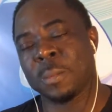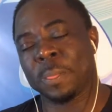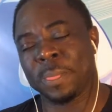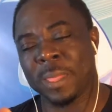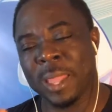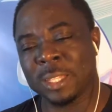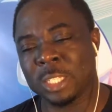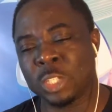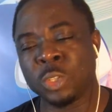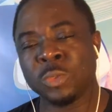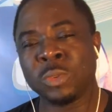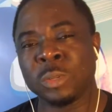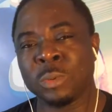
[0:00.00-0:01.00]
that
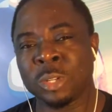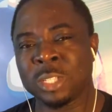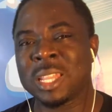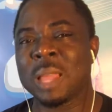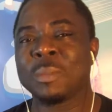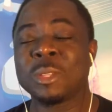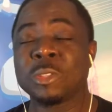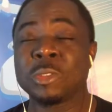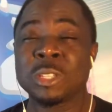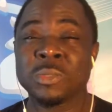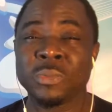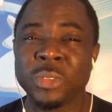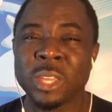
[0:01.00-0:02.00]
you really want to tap into
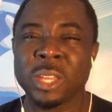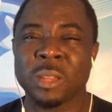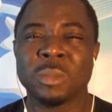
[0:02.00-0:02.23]
is fear,